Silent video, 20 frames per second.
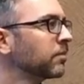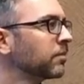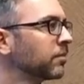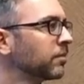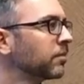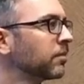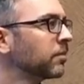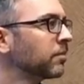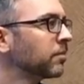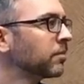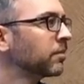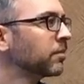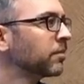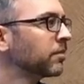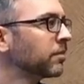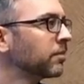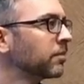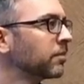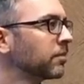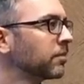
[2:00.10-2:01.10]

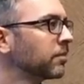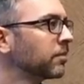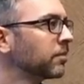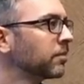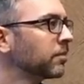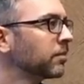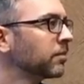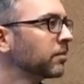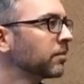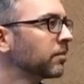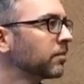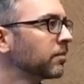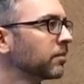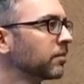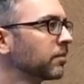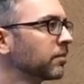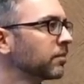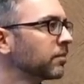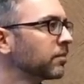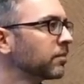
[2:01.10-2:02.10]

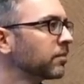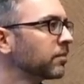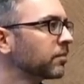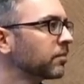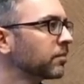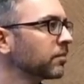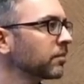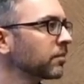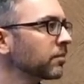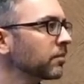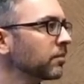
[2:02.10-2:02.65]
(not speaking)